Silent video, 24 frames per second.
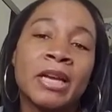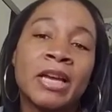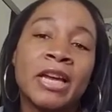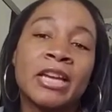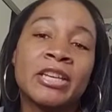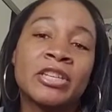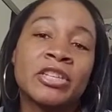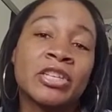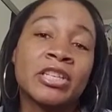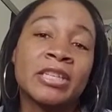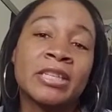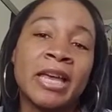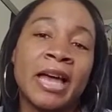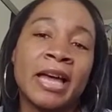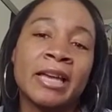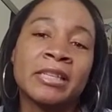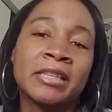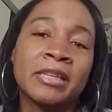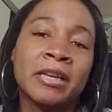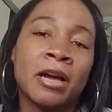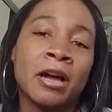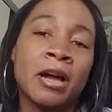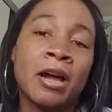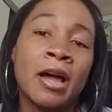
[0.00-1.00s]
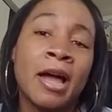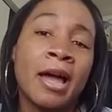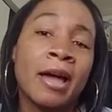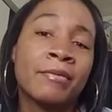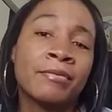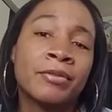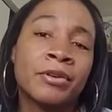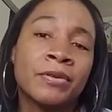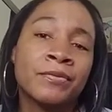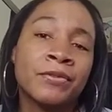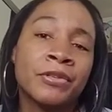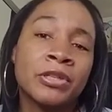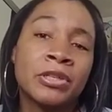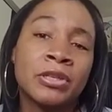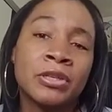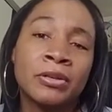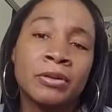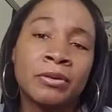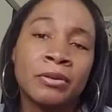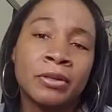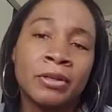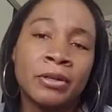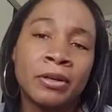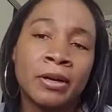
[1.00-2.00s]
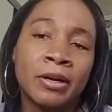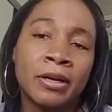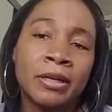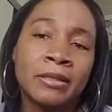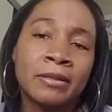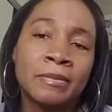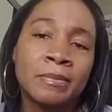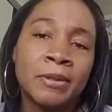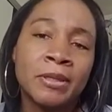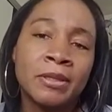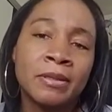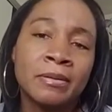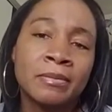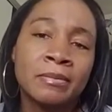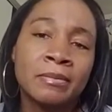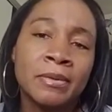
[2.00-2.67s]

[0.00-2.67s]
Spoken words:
And she's asking her, have you ever cheated on your husband?